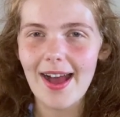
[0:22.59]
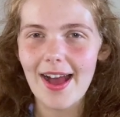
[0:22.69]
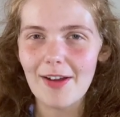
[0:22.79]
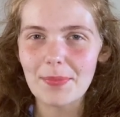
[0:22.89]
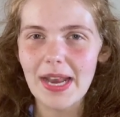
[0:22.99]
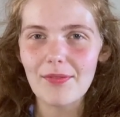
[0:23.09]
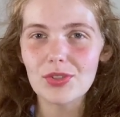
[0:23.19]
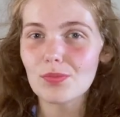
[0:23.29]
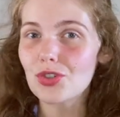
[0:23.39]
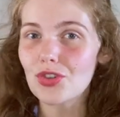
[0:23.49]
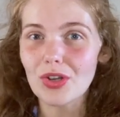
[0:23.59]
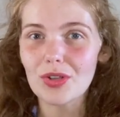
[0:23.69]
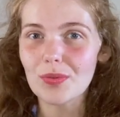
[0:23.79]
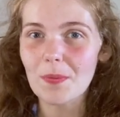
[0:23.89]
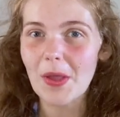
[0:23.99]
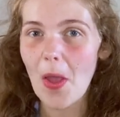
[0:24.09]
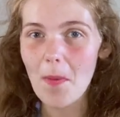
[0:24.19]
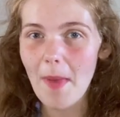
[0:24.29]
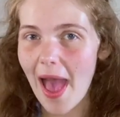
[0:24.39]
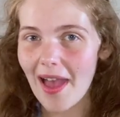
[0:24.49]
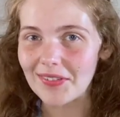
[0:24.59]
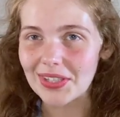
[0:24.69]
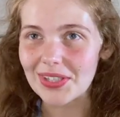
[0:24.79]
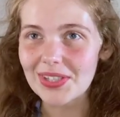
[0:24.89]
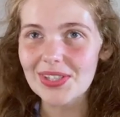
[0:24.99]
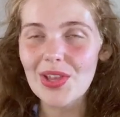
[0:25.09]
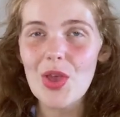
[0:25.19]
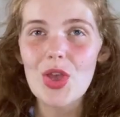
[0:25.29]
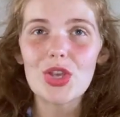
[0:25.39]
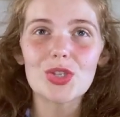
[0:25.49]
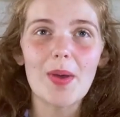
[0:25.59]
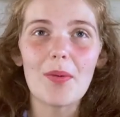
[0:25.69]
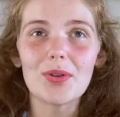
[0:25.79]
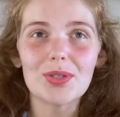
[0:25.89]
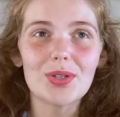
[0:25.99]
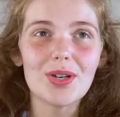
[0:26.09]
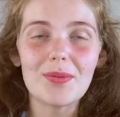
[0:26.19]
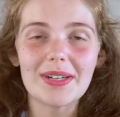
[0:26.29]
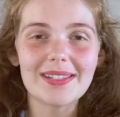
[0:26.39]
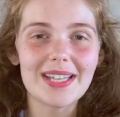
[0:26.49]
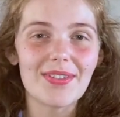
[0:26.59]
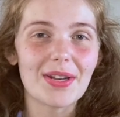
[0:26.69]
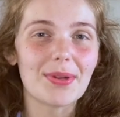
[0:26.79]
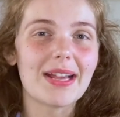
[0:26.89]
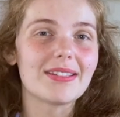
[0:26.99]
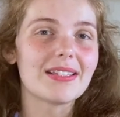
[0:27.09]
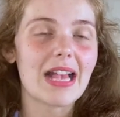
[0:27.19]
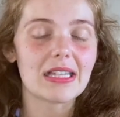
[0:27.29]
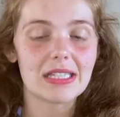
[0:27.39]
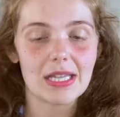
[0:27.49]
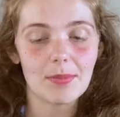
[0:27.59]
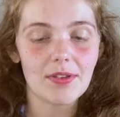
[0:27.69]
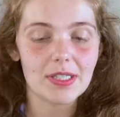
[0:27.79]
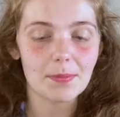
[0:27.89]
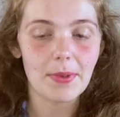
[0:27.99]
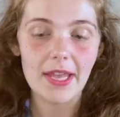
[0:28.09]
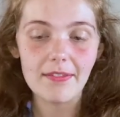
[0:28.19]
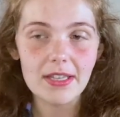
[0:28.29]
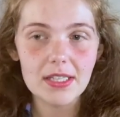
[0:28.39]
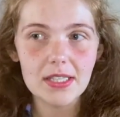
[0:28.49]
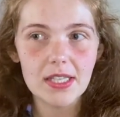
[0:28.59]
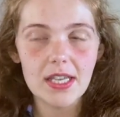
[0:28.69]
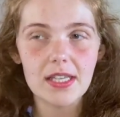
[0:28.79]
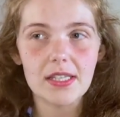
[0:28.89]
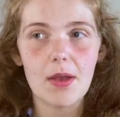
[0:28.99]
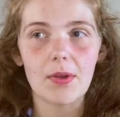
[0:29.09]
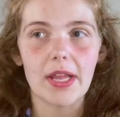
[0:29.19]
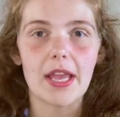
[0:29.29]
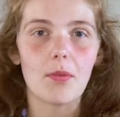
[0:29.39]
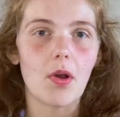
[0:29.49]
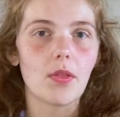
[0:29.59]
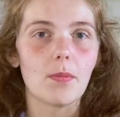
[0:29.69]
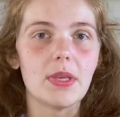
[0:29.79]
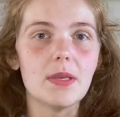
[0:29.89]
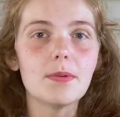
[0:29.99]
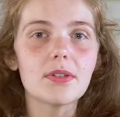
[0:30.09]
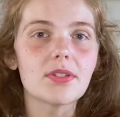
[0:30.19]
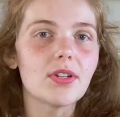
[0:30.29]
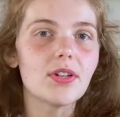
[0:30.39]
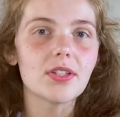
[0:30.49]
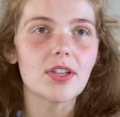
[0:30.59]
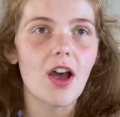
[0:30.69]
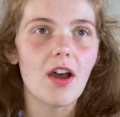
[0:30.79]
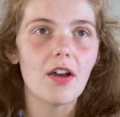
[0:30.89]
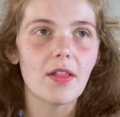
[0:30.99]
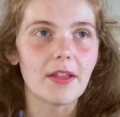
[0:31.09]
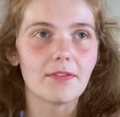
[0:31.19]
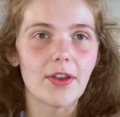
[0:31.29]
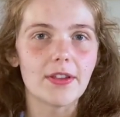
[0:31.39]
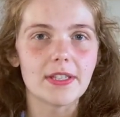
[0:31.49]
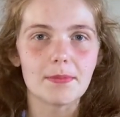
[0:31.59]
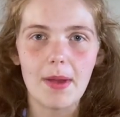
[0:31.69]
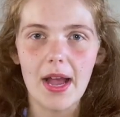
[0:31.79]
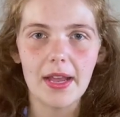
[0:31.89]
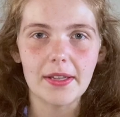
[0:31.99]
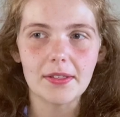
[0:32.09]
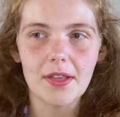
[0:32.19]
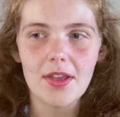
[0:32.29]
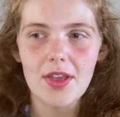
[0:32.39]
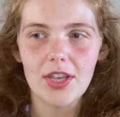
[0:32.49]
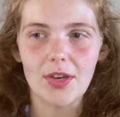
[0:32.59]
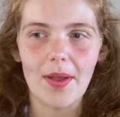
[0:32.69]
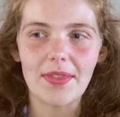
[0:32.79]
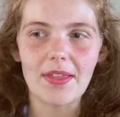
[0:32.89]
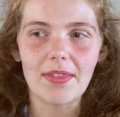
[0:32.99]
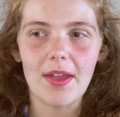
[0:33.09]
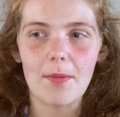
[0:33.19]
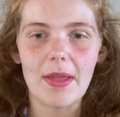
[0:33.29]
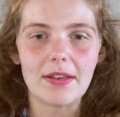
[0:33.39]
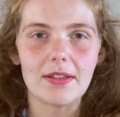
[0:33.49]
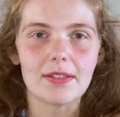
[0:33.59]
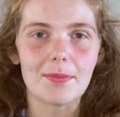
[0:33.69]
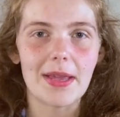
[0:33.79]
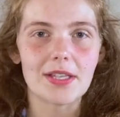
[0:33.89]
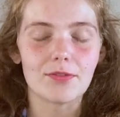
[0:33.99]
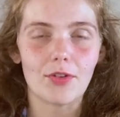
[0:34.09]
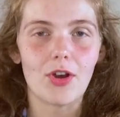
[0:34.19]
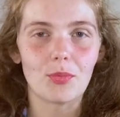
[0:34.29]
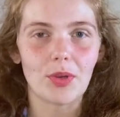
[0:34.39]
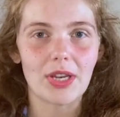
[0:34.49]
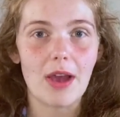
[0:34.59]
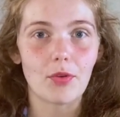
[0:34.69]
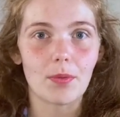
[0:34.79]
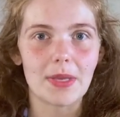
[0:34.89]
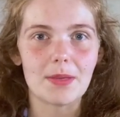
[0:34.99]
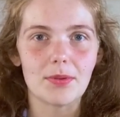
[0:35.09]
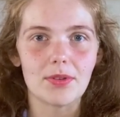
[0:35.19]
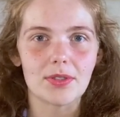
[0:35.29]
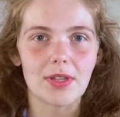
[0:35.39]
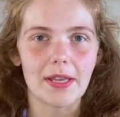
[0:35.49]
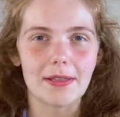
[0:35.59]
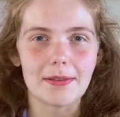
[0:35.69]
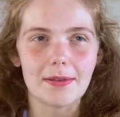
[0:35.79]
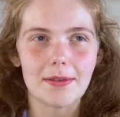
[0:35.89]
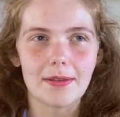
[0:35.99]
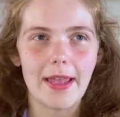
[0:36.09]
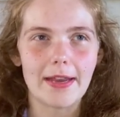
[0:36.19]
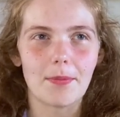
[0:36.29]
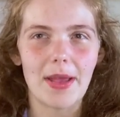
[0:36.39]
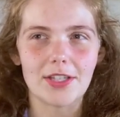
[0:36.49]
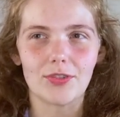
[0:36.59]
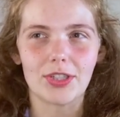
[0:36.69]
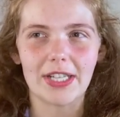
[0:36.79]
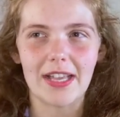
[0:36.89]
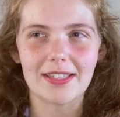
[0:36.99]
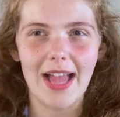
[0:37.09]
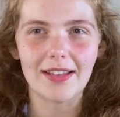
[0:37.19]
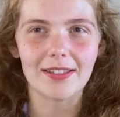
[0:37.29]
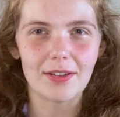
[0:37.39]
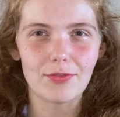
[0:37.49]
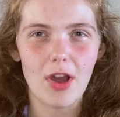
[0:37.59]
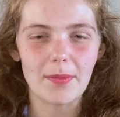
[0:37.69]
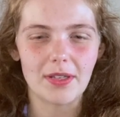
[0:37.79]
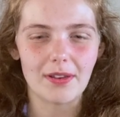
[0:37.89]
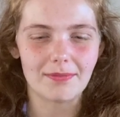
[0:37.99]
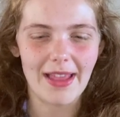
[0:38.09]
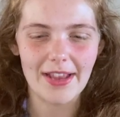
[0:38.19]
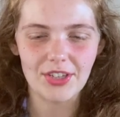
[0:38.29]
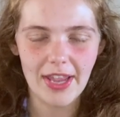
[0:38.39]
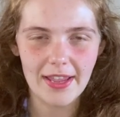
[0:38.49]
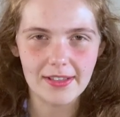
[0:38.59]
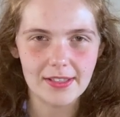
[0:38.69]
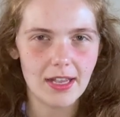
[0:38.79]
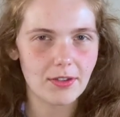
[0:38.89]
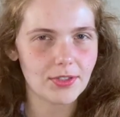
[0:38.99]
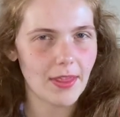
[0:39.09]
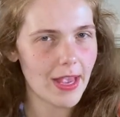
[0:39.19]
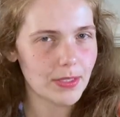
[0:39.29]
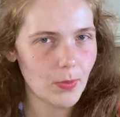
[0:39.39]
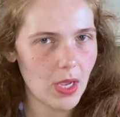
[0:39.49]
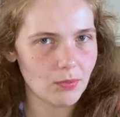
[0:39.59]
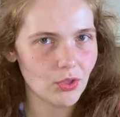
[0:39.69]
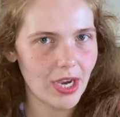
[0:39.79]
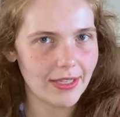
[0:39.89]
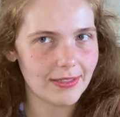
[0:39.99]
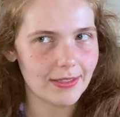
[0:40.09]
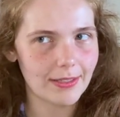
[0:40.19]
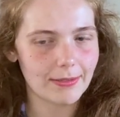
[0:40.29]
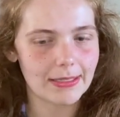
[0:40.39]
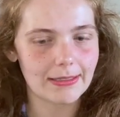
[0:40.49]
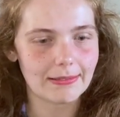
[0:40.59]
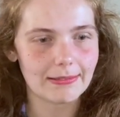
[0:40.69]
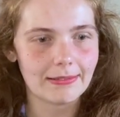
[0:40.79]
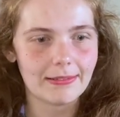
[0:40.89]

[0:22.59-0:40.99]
I've been having some struggles with my own parents. So I sort of want to see if anyone else has had similar experiences. I want to hear what other people's thoughts are, like, versus mine. You know, I think that opinions are best formed when you have other people's to, like, gain a better understanding from and, and educate yourself. So that's what I'm trying to do here.